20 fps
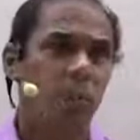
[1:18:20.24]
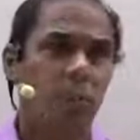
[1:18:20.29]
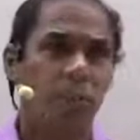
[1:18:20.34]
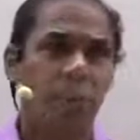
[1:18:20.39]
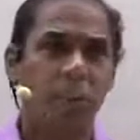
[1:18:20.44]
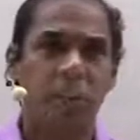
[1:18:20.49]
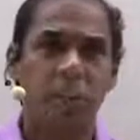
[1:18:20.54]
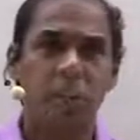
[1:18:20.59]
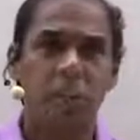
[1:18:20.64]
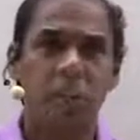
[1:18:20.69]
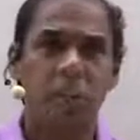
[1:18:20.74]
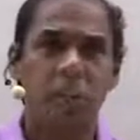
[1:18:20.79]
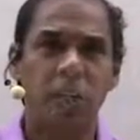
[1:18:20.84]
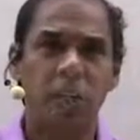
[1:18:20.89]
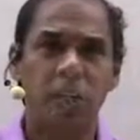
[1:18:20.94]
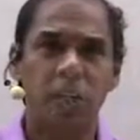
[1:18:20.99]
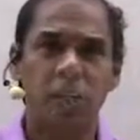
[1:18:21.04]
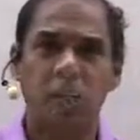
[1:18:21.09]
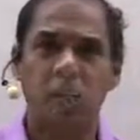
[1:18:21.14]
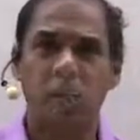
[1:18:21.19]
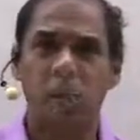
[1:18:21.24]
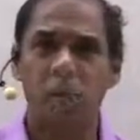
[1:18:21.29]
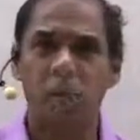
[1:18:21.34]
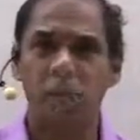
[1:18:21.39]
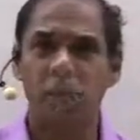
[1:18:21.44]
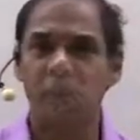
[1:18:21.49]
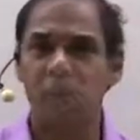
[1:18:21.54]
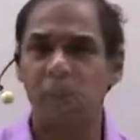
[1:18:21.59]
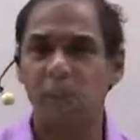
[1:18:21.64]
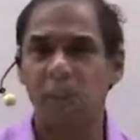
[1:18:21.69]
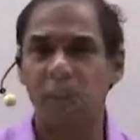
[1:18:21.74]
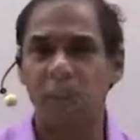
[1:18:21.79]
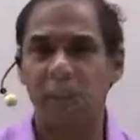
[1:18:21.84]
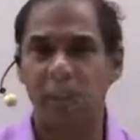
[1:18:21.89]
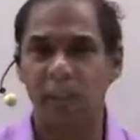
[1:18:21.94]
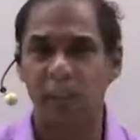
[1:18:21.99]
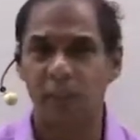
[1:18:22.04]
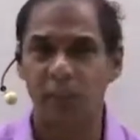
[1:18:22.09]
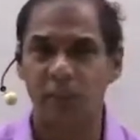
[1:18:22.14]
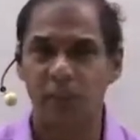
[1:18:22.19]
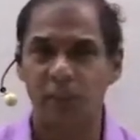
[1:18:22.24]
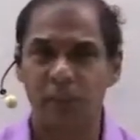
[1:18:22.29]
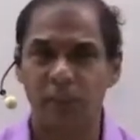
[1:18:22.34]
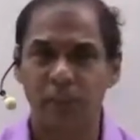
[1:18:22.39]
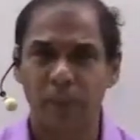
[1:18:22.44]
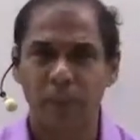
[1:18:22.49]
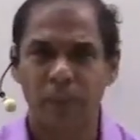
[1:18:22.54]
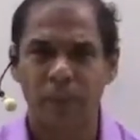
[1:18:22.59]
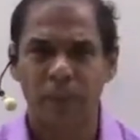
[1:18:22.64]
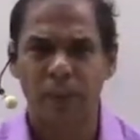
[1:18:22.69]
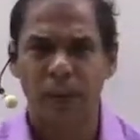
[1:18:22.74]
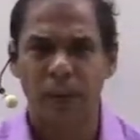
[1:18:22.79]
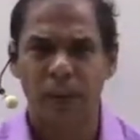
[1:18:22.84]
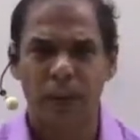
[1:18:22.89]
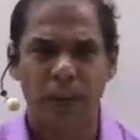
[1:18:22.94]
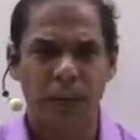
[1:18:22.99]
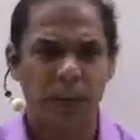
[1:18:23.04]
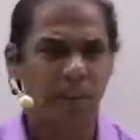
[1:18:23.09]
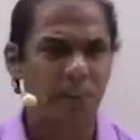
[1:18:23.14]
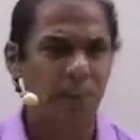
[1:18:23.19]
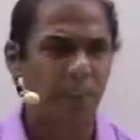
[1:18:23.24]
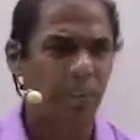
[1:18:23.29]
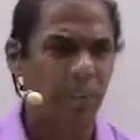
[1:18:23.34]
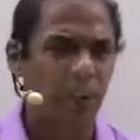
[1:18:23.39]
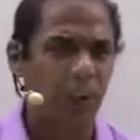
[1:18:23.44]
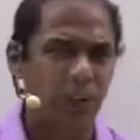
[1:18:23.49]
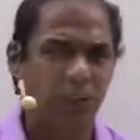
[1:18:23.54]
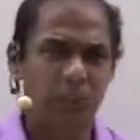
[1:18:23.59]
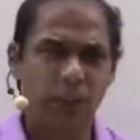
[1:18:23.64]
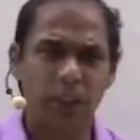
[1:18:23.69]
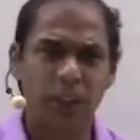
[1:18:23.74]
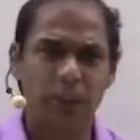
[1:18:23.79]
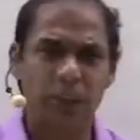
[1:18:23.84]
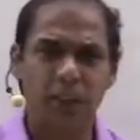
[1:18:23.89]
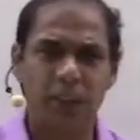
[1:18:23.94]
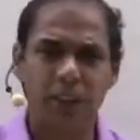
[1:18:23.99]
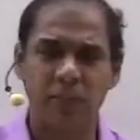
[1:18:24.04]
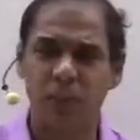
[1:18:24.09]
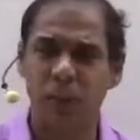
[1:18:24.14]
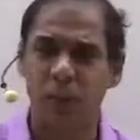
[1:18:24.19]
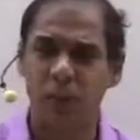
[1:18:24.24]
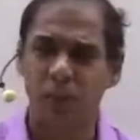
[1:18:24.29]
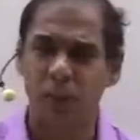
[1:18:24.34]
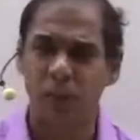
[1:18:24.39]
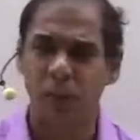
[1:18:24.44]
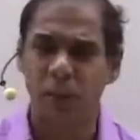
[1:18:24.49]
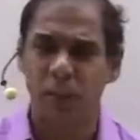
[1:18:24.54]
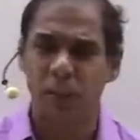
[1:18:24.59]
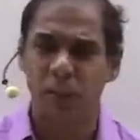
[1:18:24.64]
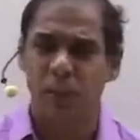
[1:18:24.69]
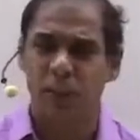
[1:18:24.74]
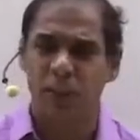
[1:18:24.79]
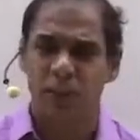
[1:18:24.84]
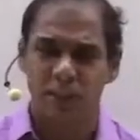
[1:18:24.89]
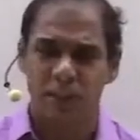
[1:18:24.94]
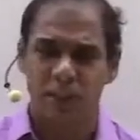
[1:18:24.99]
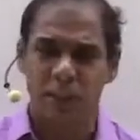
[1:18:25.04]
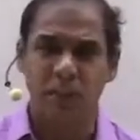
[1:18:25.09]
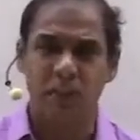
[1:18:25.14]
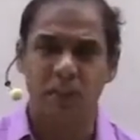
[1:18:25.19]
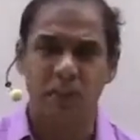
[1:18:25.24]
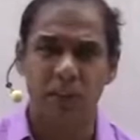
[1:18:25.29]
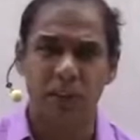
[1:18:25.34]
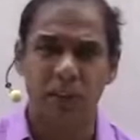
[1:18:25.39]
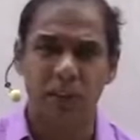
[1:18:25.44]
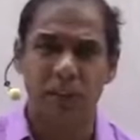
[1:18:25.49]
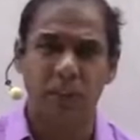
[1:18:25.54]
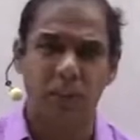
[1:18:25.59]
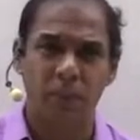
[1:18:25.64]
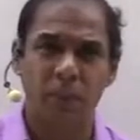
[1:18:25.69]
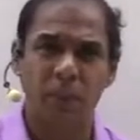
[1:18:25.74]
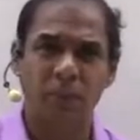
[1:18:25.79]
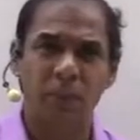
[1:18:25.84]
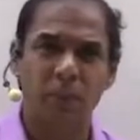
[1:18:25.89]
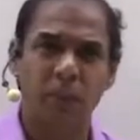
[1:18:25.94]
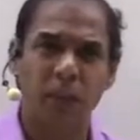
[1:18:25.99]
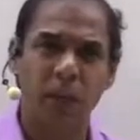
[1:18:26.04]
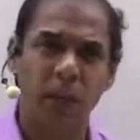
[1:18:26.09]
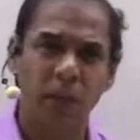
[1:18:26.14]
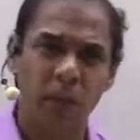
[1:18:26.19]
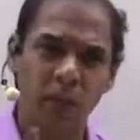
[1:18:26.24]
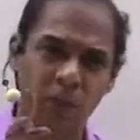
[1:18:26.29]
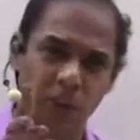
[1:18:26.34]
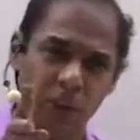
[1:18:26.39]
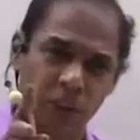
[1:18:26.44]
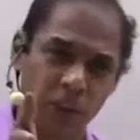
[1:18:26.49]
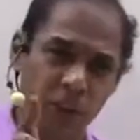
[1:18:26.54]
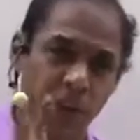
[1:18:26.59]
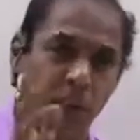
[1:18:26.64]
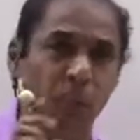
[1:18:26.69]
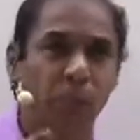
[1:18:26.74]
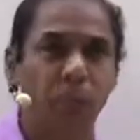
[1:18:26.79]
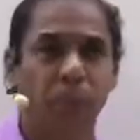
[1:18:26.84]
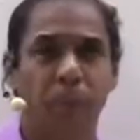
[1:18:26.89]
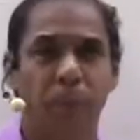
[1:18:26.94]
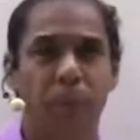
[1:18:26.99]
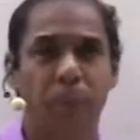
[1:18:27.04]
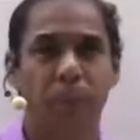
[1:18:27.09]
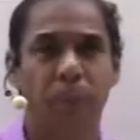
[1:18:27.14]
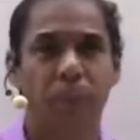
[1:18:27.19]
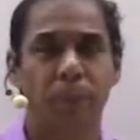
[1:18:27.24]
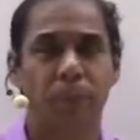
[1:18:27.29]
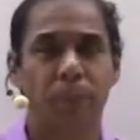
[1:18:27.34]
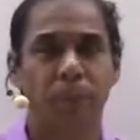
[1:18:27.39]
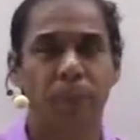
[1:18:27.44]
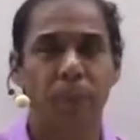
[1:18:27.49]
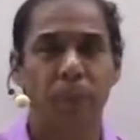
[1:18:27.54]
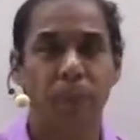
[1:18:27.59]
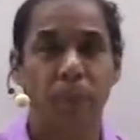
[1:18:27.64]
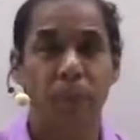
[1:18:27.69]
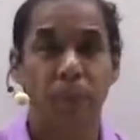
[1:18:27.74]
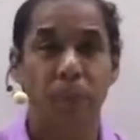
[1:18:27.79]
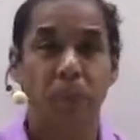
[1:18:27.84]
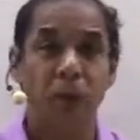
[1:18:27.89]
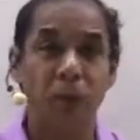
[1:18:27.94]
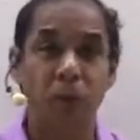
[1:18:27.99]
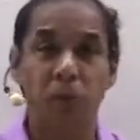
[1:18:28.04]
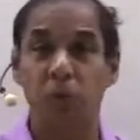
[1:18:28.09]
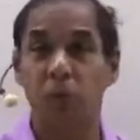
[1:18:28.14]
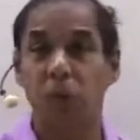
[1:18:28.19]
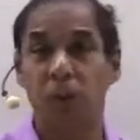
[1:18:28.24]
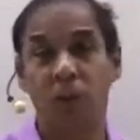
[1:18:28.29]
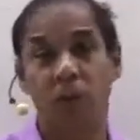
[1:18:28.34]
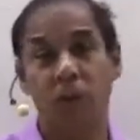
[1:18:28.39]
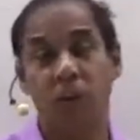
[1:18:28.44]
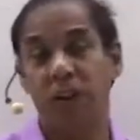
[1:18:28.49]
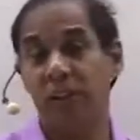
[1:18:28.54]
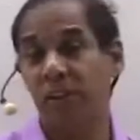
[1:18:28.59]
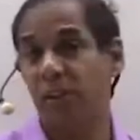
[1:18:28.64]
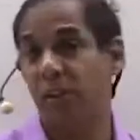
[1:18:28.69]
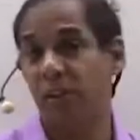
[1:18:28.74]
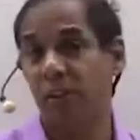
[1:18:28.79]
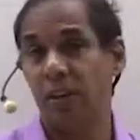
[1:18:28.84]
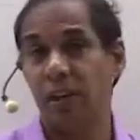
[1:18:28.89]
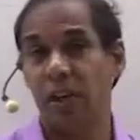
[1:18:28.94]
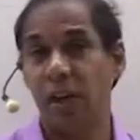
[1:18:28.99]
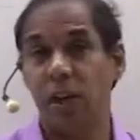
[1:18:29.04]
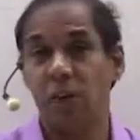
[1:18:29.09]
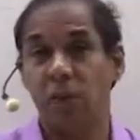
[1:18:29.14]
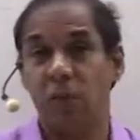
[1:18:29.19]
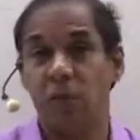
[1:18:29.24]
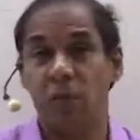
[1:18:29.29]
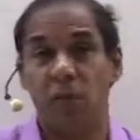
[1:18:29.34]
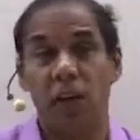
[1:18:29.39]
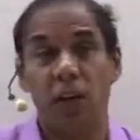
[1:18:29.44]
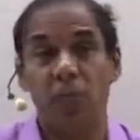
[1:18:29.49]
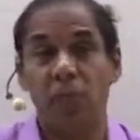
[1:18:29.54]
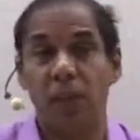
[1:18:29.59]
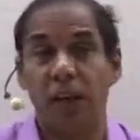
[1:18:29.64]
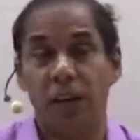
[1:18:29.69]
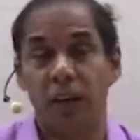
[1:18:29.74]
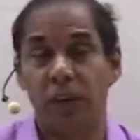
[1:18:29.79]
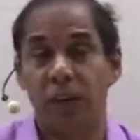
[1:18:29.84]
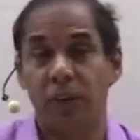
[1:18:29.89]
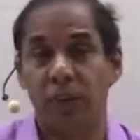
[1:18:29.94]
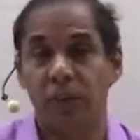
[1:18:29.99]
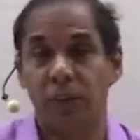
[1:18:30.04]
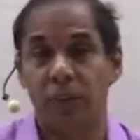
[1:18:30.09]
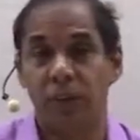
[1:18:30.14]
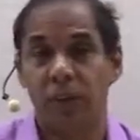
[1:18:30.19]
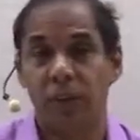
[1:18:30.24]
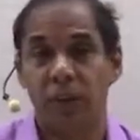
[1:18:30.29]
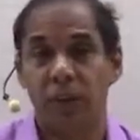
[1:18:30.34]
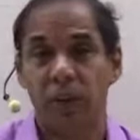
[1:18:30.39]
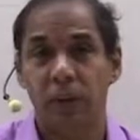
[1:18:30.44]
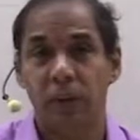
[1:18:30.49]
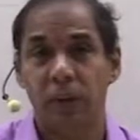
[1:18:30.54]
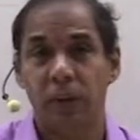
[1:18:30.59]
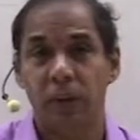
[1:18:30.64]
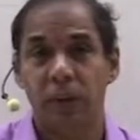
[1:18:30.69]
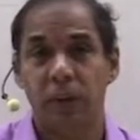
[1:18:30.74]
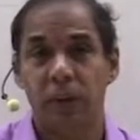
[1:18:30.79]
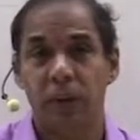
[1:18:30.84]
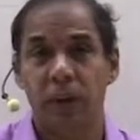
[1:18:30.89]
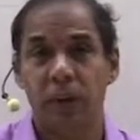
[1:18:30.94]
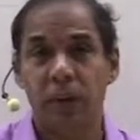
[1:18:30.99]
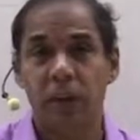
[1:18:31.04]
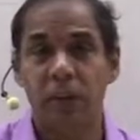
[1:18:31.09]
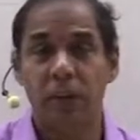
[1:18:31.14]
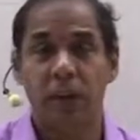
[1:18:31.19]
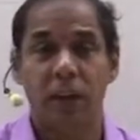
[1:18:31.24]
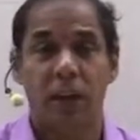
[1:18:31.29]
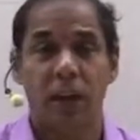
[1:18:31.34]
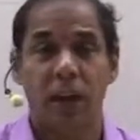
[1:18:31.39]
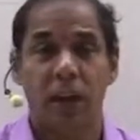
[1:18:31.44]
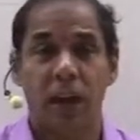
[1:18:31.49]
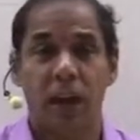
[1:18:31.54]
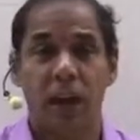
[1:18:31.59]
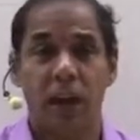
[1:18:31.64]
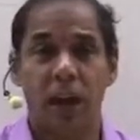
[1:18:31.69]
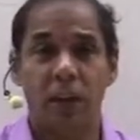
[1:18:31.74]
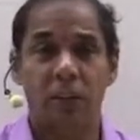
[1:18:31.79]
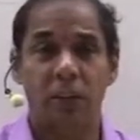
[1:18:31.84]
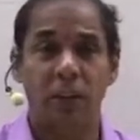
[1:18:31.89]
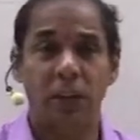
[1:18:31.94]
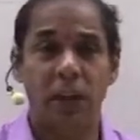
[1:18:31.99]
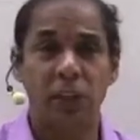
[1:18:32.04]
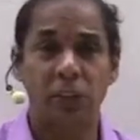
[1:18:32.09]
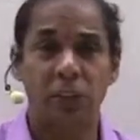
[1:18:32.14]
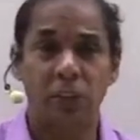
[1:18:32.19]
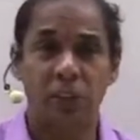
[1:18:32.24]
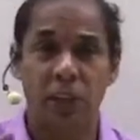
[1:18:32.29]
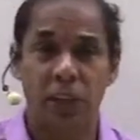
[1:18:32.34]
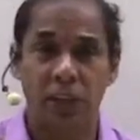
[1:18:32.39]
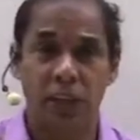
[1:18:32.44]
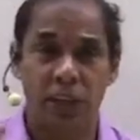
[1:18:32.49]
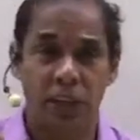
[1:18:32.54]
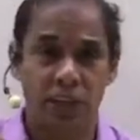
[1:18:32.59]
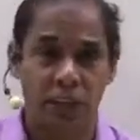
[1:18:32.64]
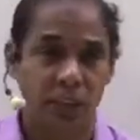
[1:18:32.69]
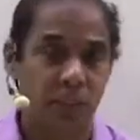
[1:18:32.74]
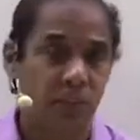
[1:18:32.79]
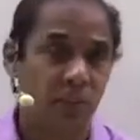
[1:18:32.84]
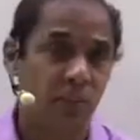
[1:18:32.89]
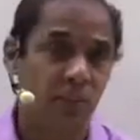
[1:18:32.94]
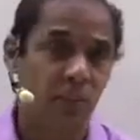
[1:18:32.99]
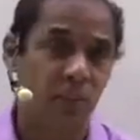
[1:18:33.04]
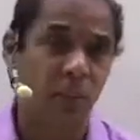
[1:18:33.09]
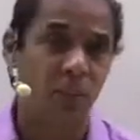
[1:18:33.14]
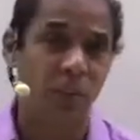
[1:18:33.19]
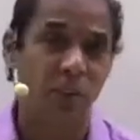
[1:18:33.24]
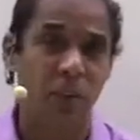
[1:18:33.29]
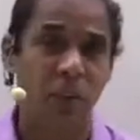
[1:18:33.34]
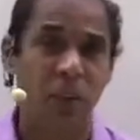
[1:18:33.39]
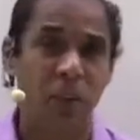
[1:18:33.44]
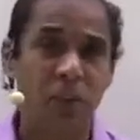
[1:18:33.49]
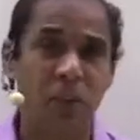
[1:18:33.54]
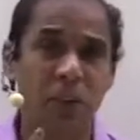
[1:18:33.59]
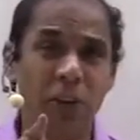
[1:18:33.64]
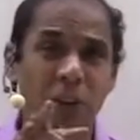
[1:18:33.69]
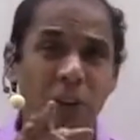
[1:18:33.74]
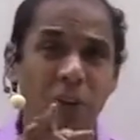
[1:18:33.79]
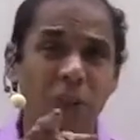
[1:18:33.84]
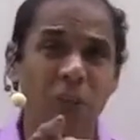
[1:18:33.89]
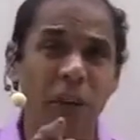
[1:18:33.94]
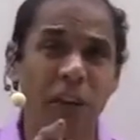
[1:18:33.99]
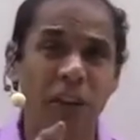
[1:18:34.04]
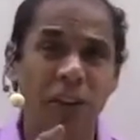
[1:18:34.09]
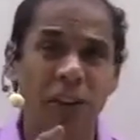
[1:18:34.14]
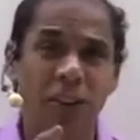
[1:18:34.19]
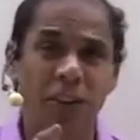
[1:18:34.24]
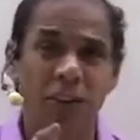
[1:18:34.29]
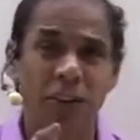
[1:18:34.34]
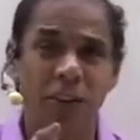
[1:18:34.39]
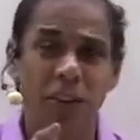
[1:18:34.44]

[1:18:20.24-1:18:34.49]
in day to day life we commonly speak like this. Let us take one example. Someone misbehaved with you, but you were quiet and you are well balanced, right? I'll tell you then like this. Why were you quiet